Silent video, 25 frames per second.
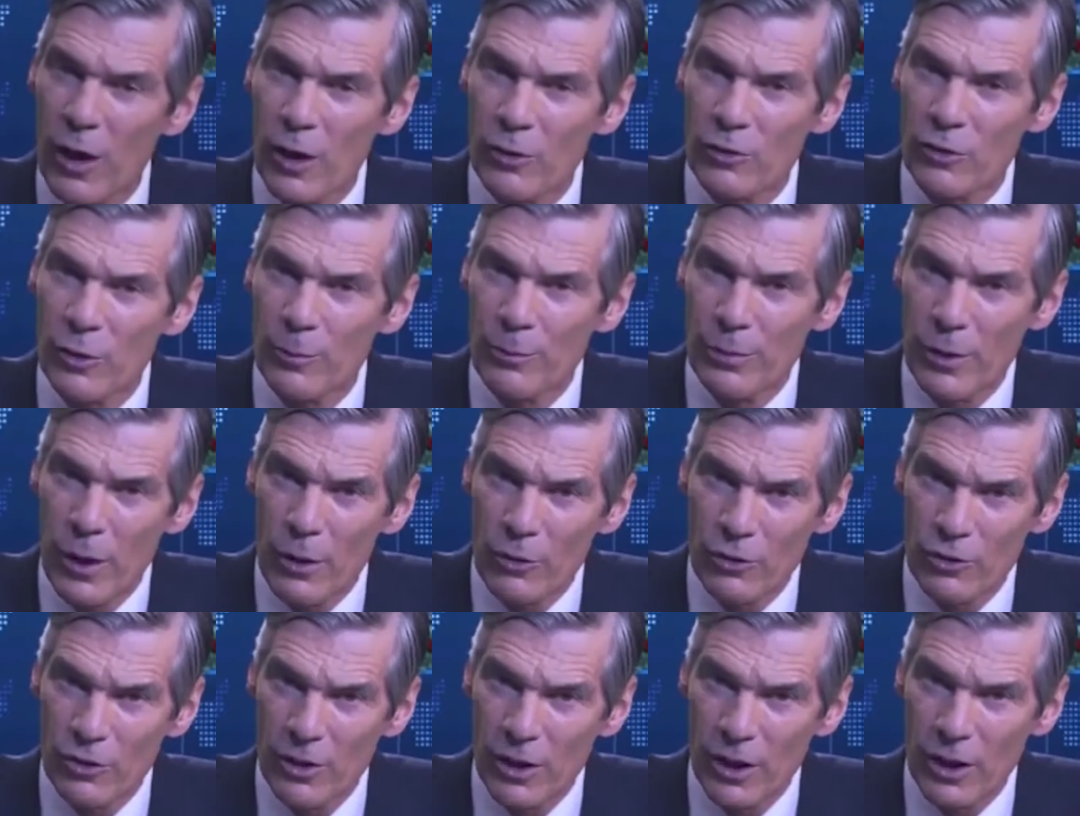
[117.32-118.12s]
fast
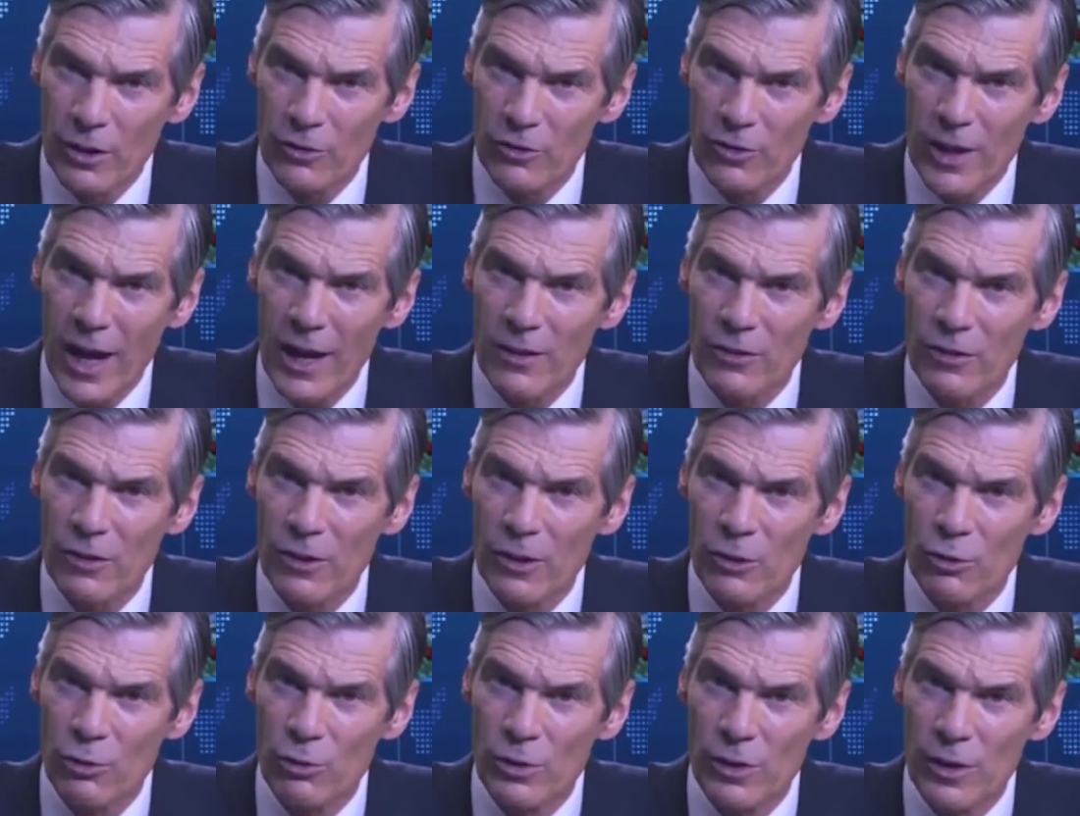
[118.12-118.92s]
approaching, Santa
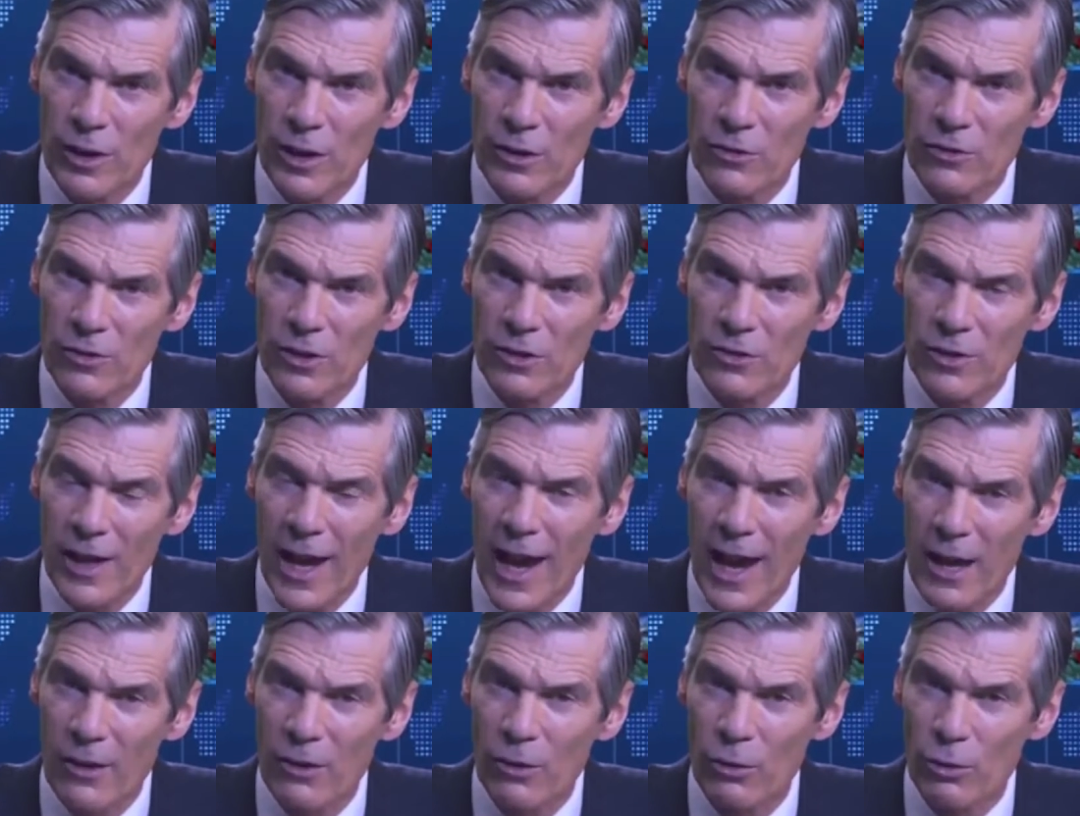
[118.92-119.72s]
has released his
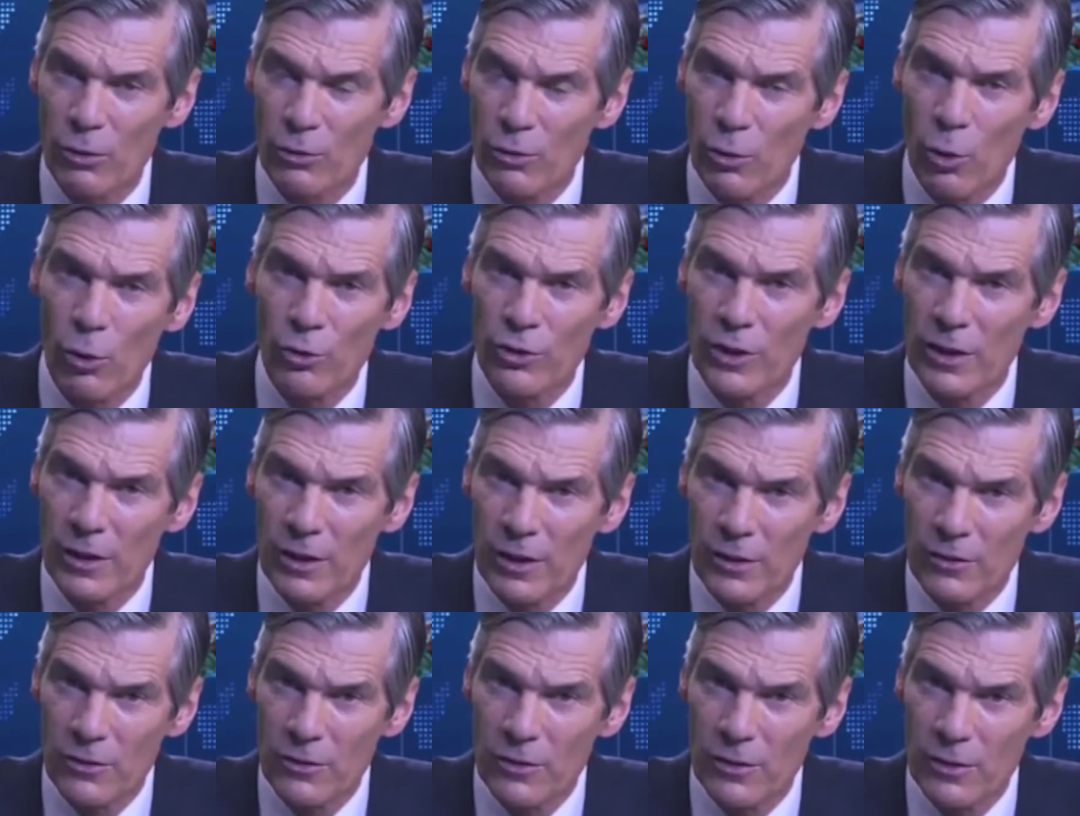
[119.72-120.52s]
annual naughty
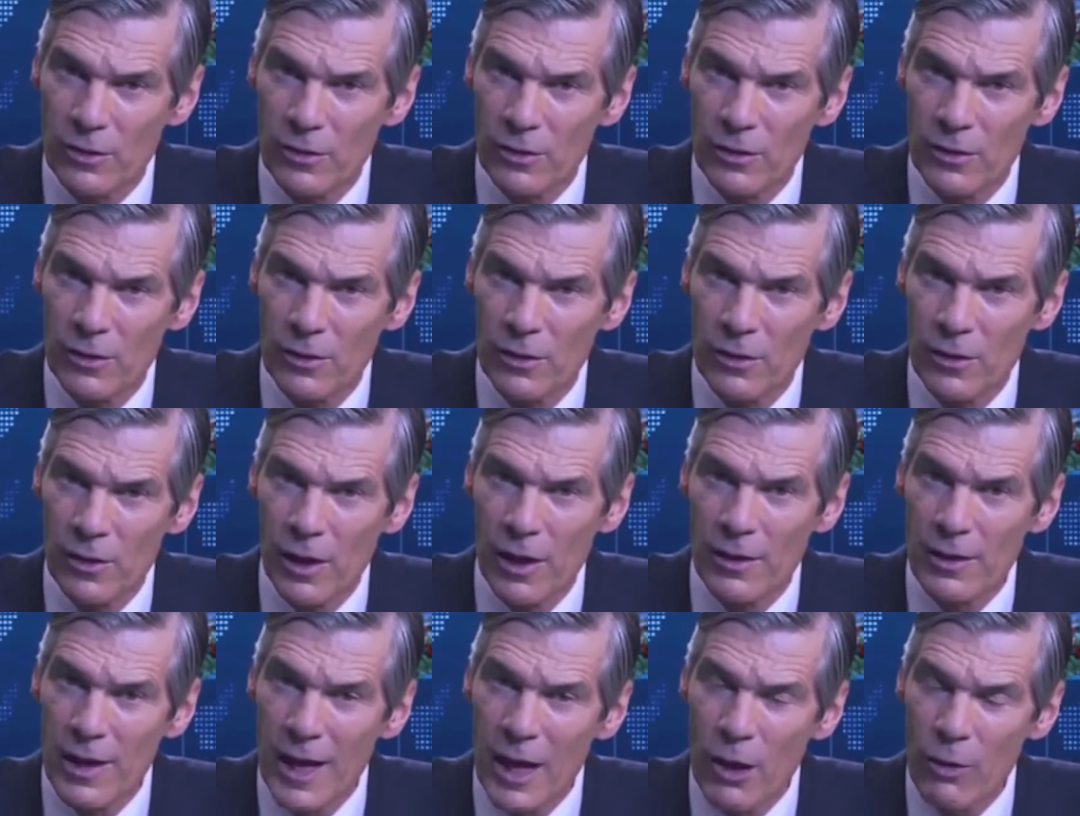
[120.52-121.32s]
list.
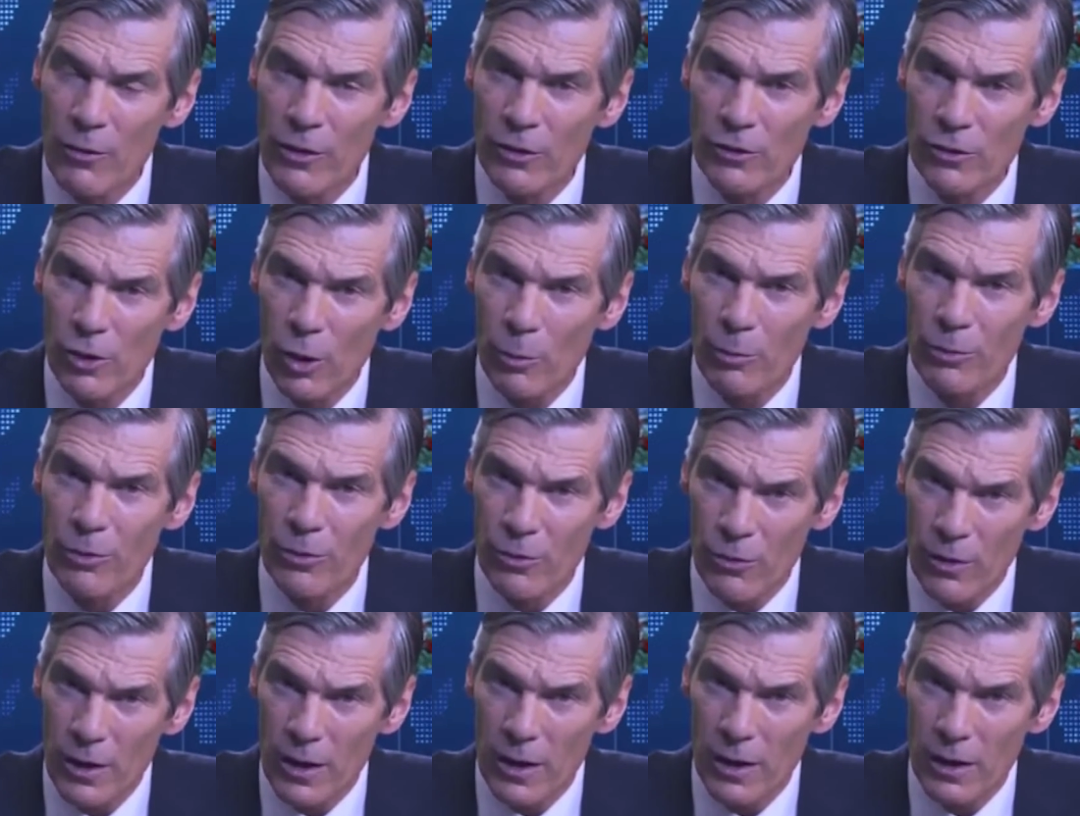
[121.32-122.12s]
And here are the top
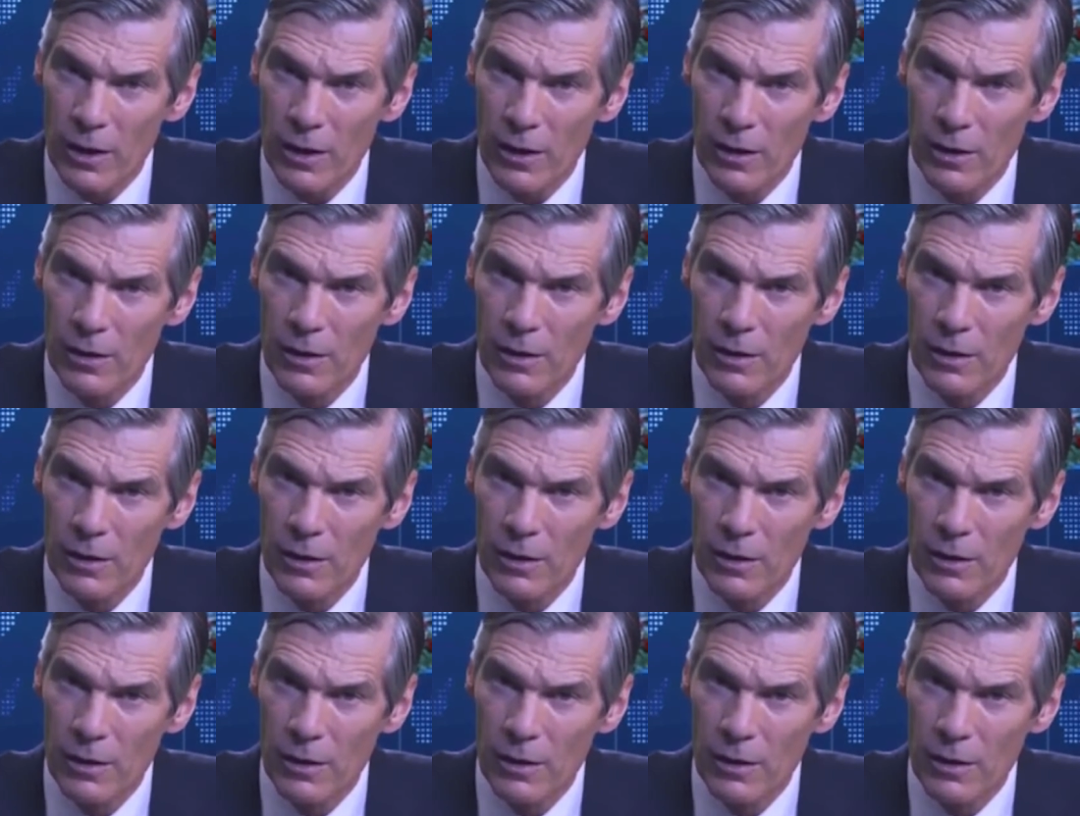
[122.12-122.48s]
three,